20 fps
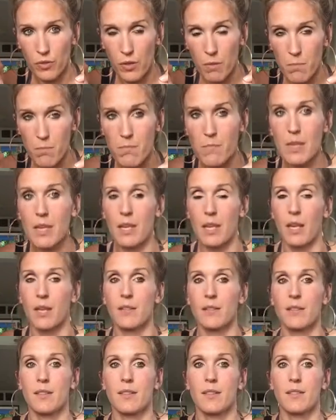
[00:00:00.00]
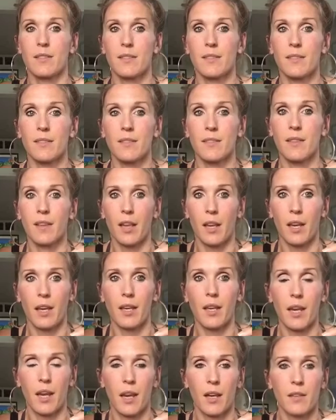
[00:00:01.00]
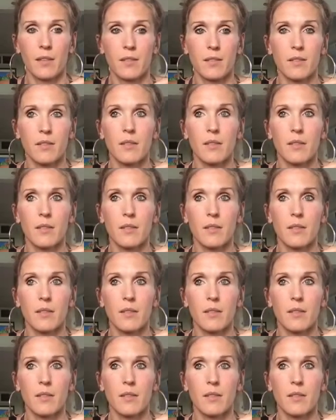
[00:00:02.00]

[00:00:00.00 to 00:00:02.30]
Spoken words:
the minute that I can.